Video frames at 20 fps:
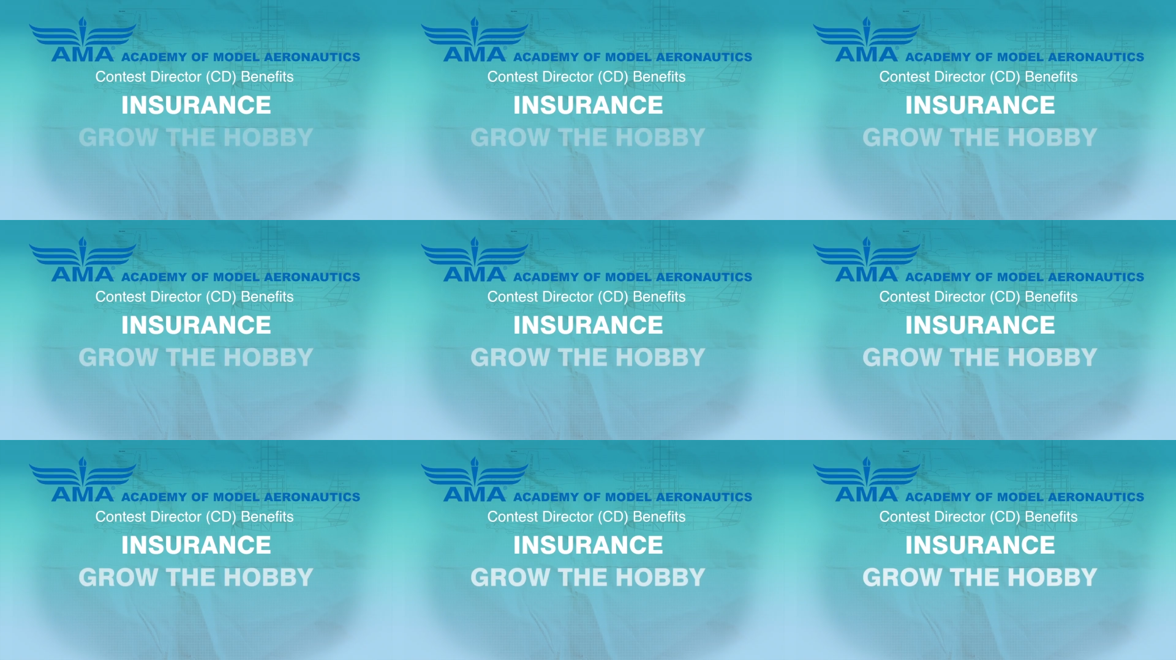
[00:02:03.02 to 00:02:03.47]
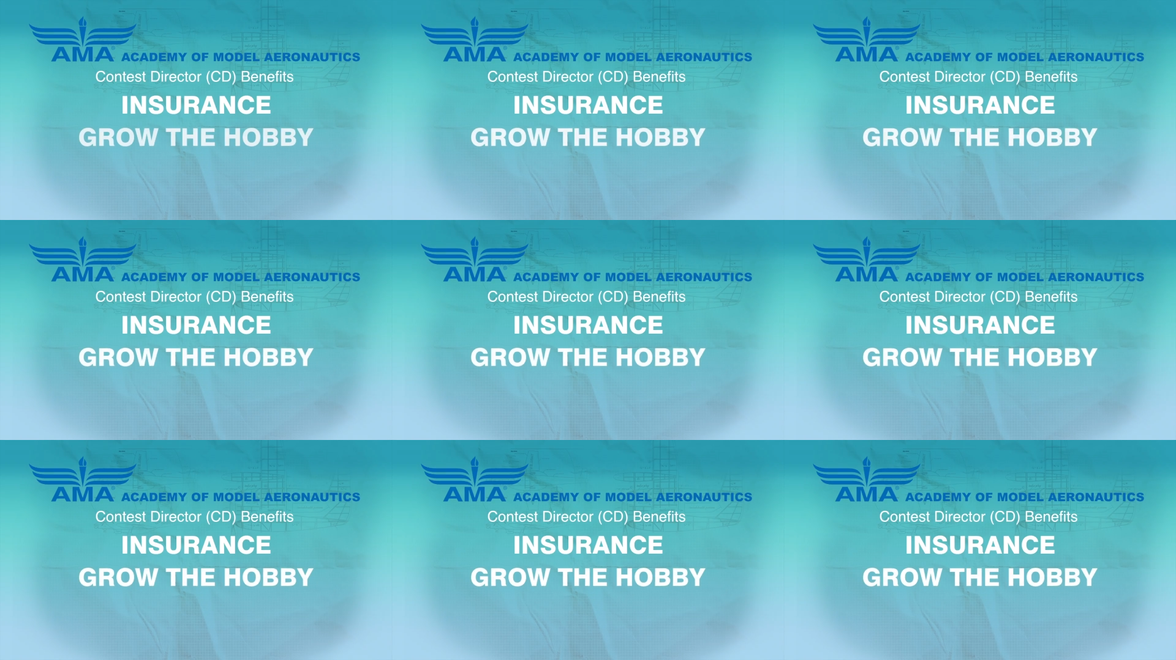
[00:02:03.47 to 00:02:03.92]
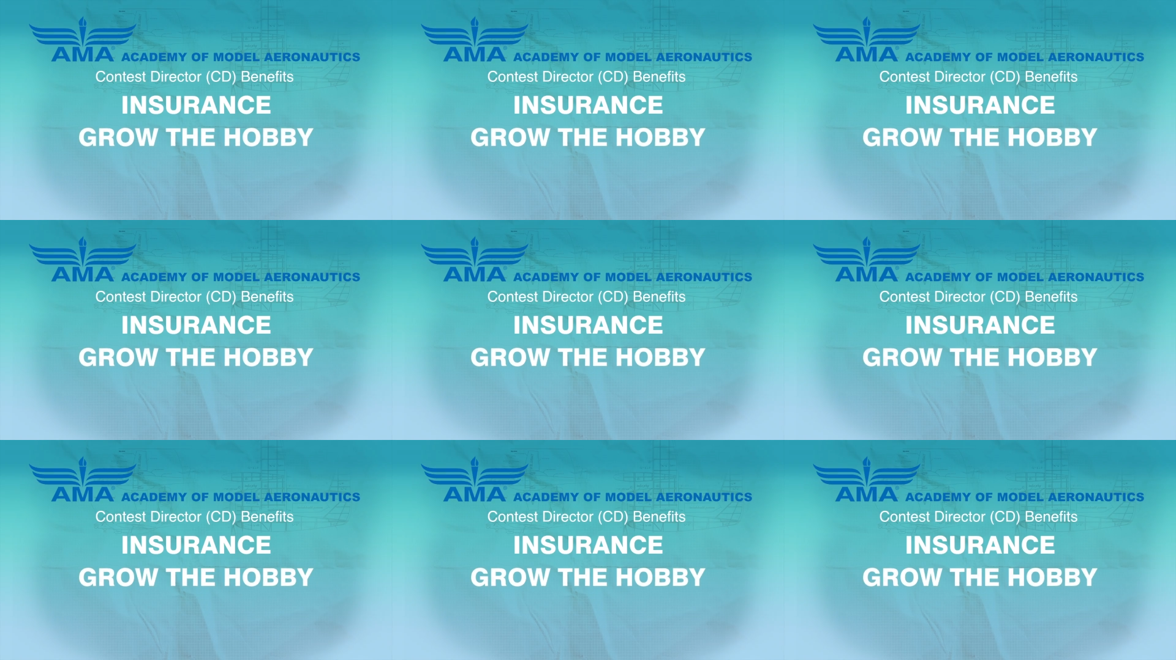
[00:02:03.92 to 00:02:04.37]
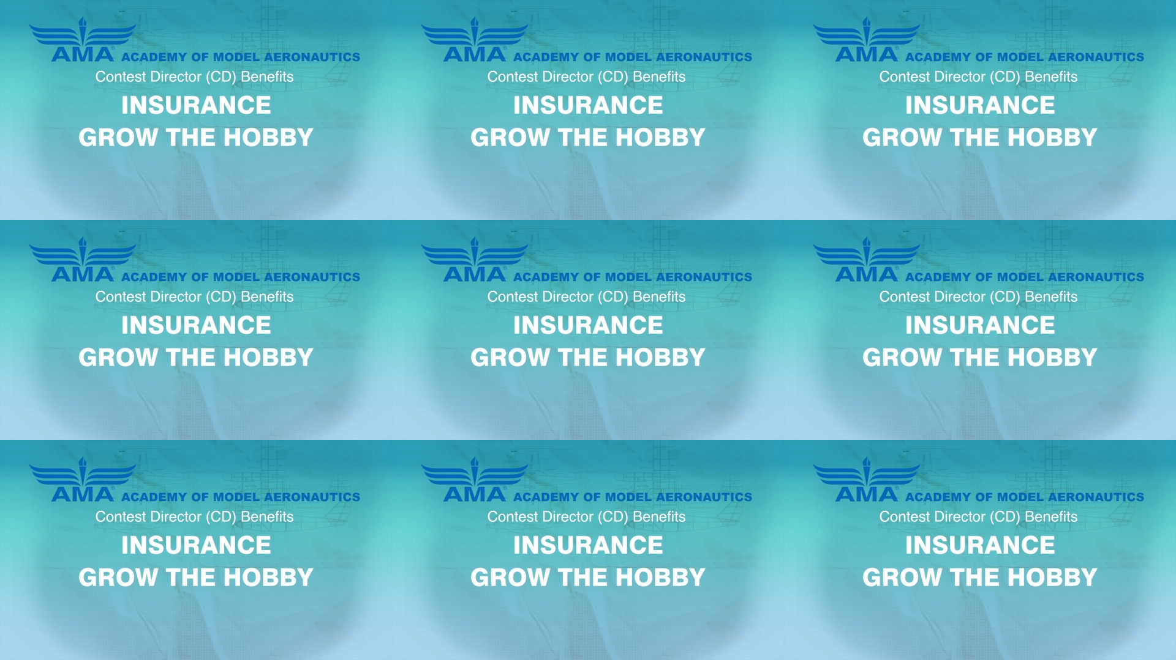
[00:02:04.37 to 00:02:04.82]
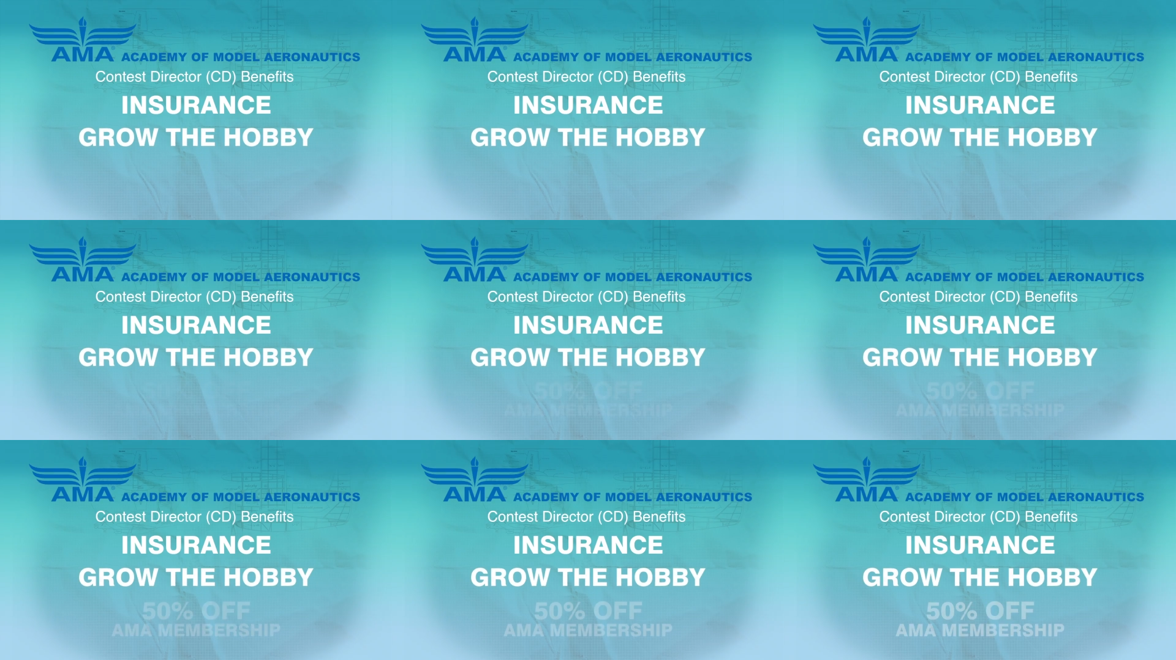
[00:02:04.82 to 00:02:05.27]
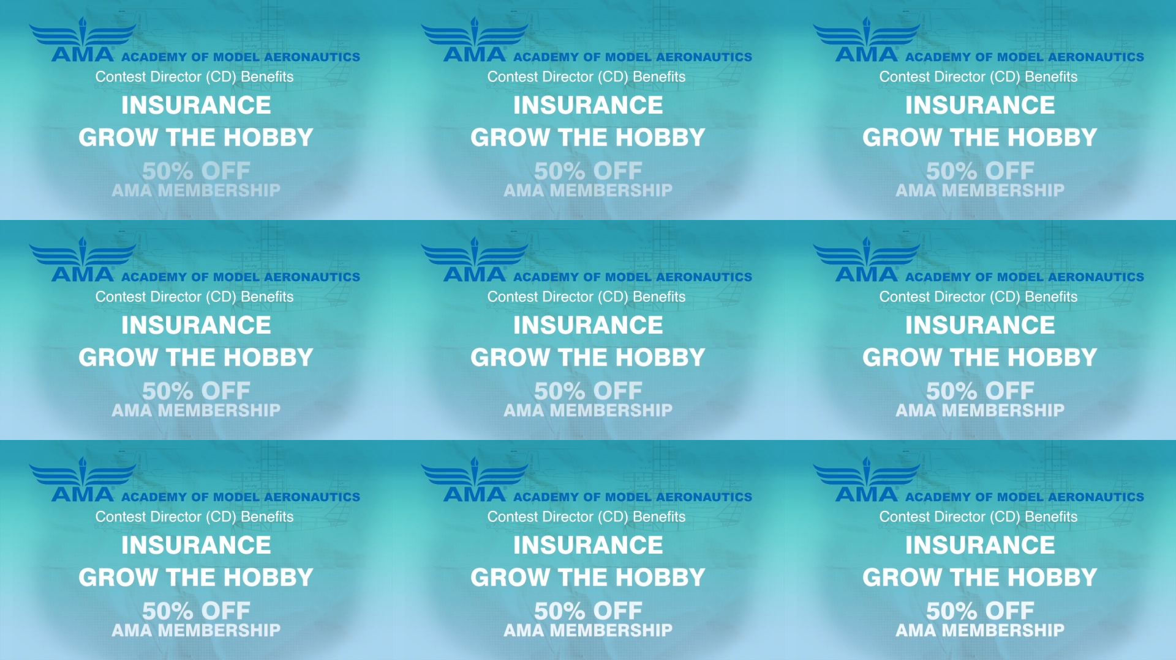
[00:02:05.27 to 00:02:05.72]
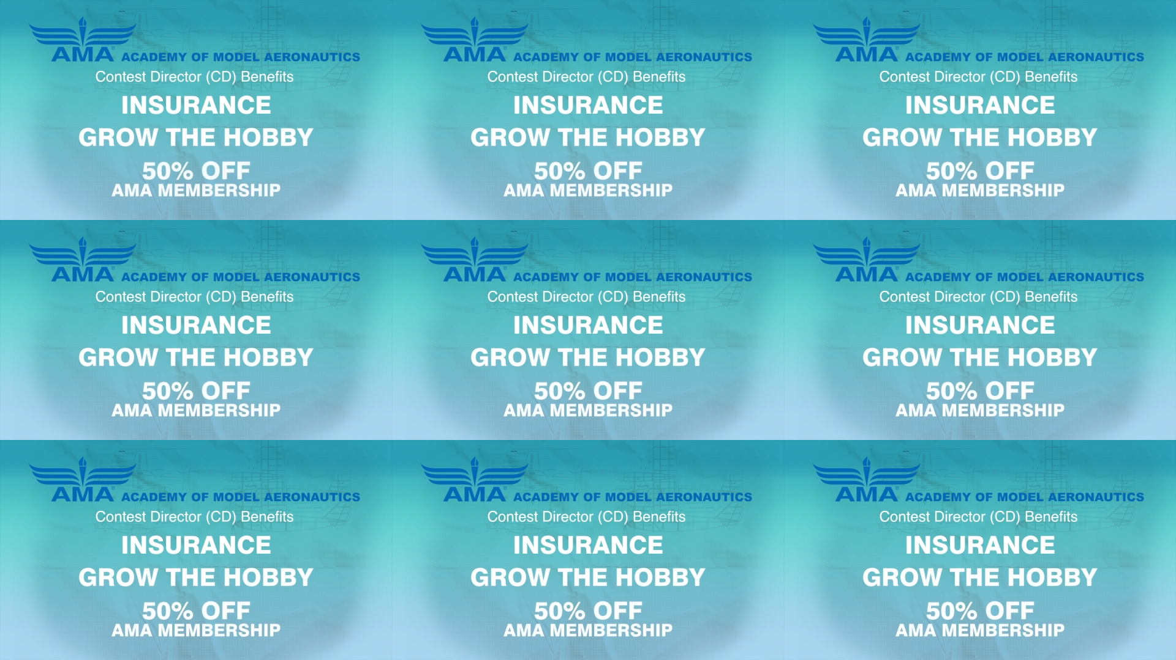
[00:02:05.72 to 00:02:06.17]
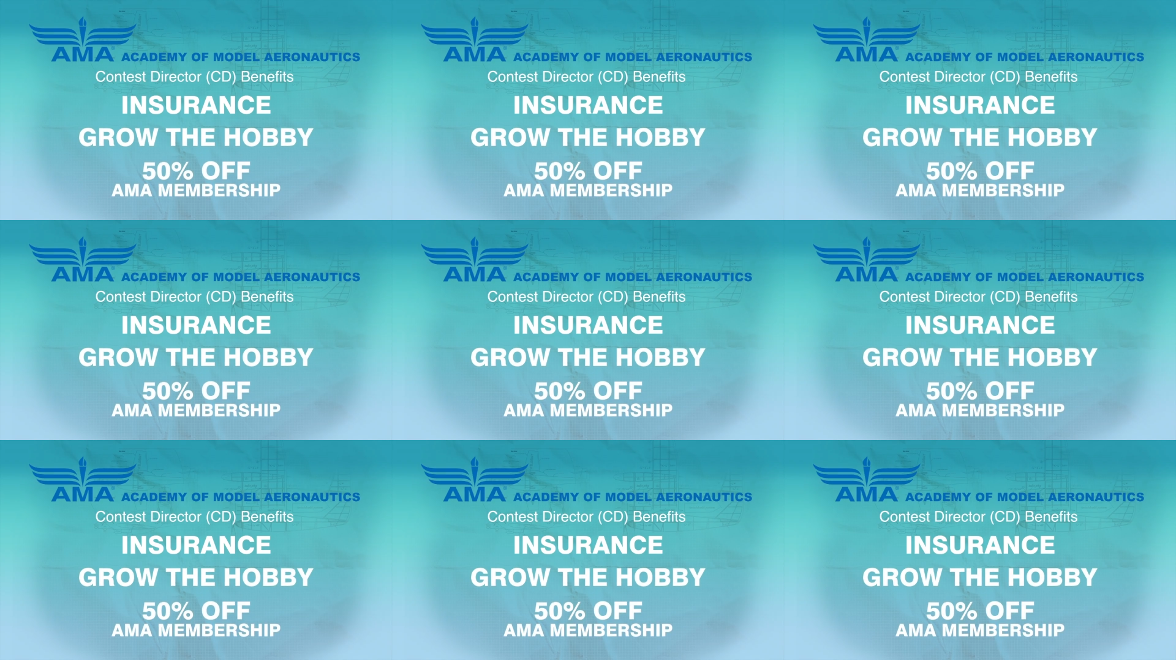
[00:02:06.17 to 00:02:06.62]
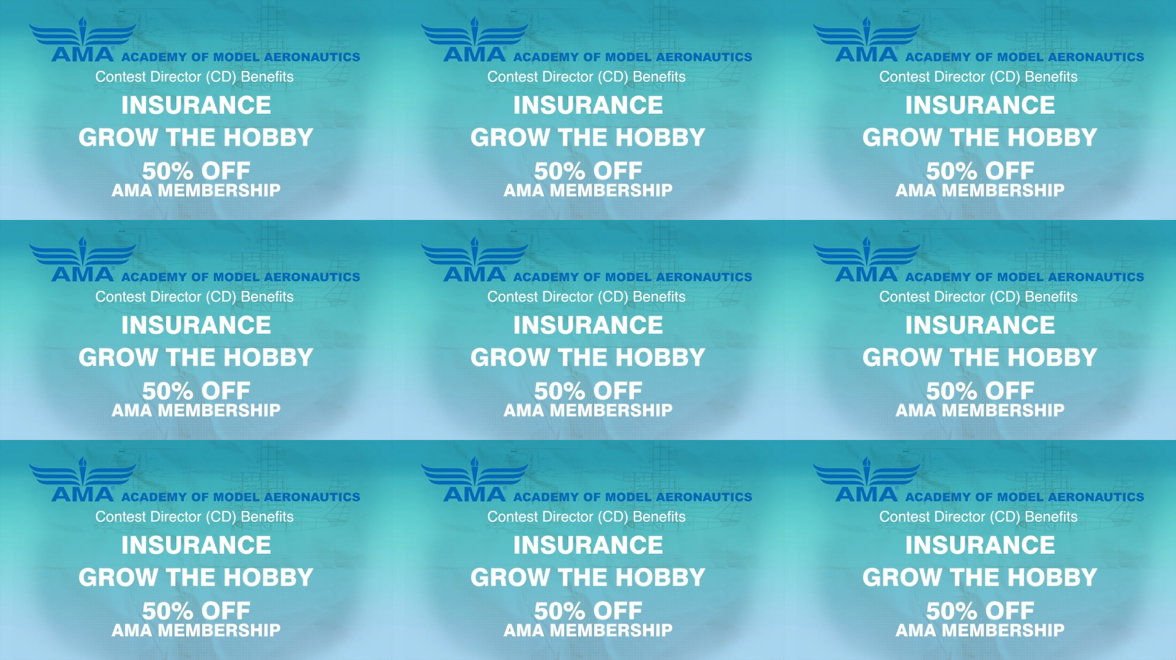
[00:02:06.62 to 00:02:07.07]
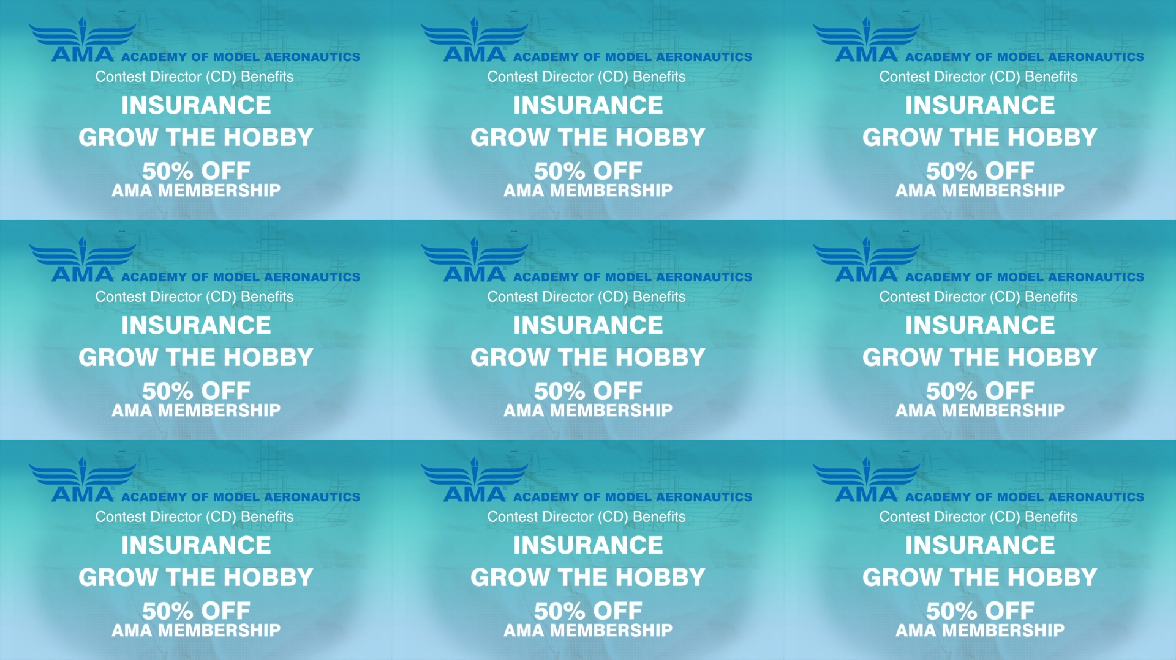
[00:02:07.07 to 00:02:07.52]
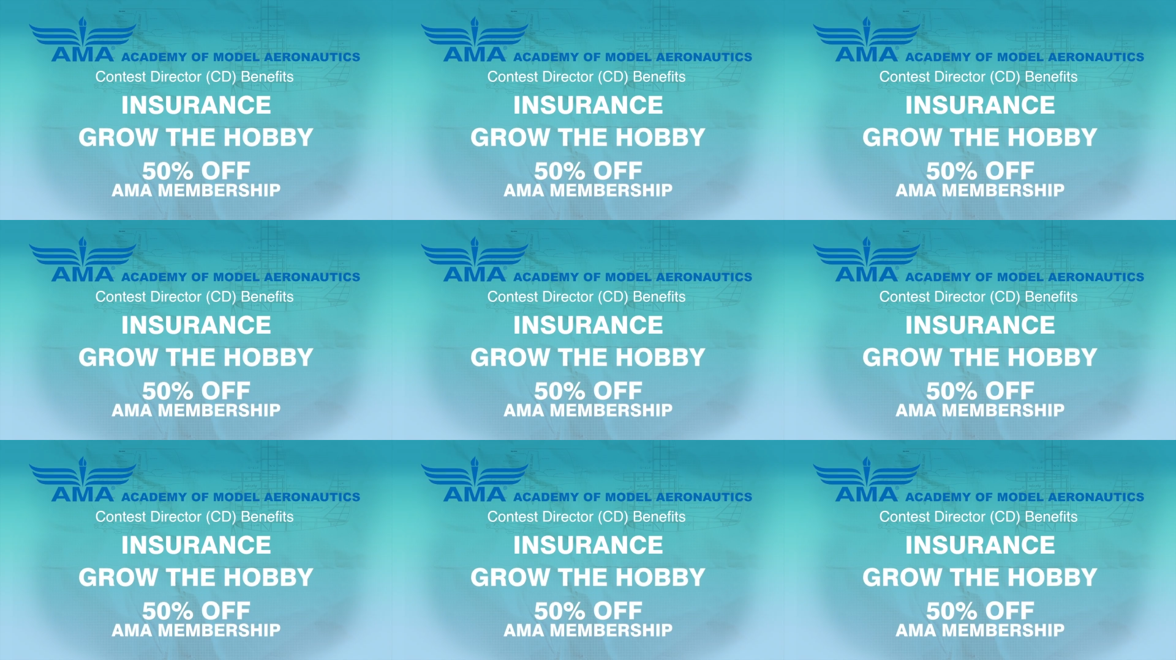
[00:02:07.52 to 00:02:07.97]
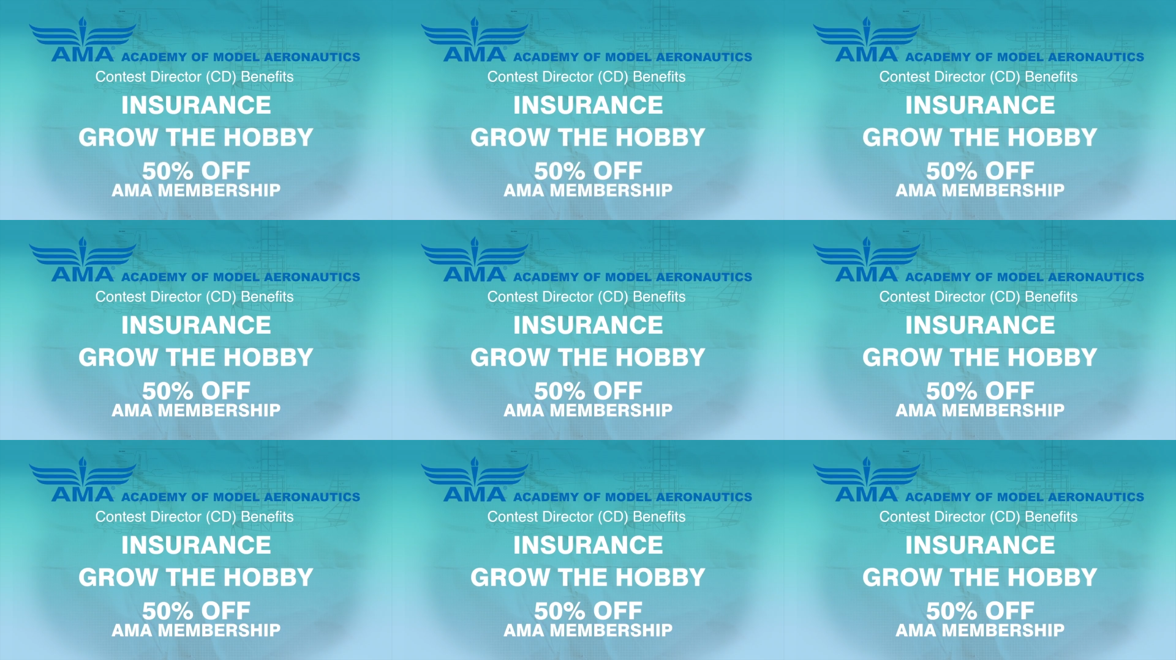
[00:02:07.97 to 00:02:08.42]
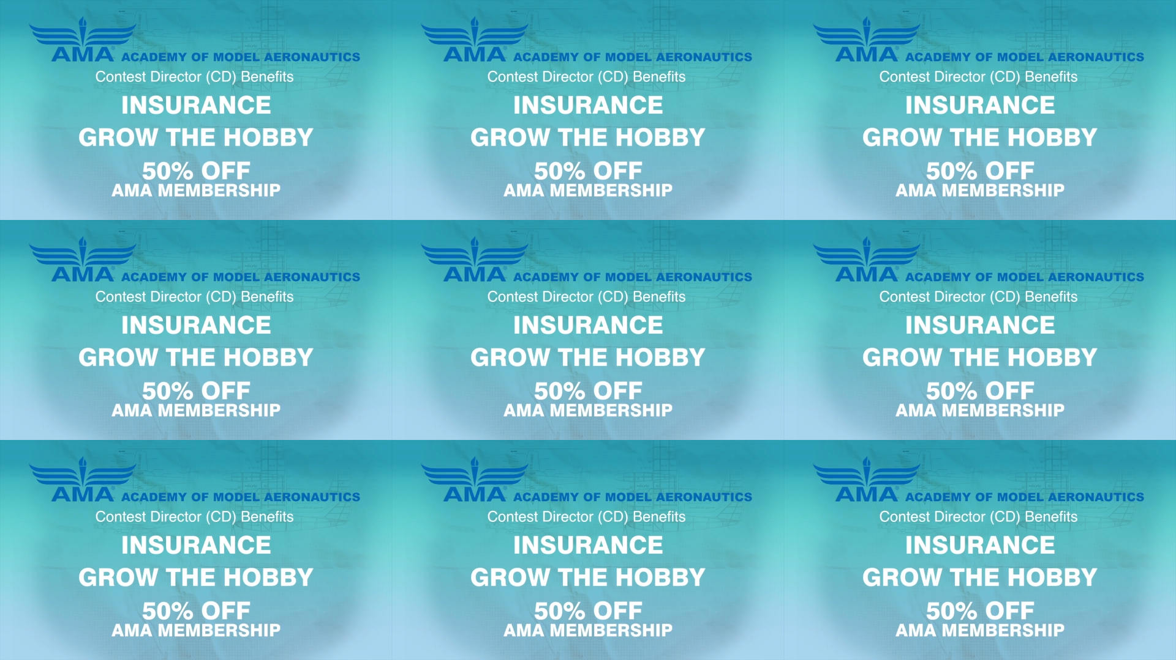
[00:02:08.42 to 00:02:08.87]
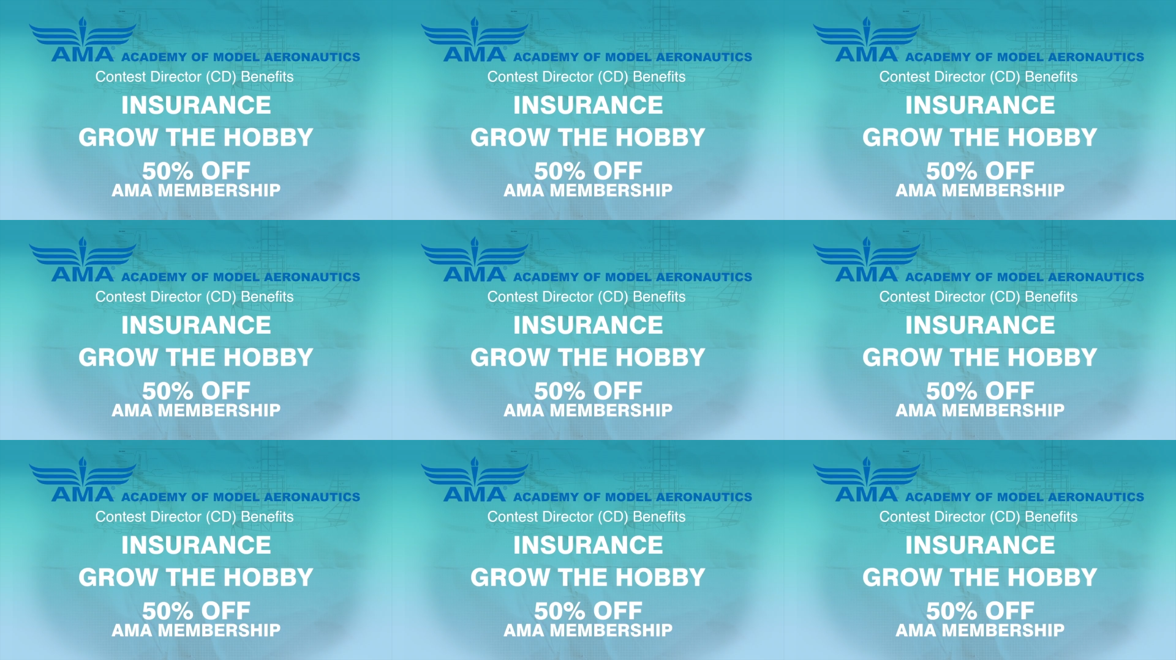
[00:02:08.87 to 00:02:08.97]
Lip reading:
[unreadable: no face in view]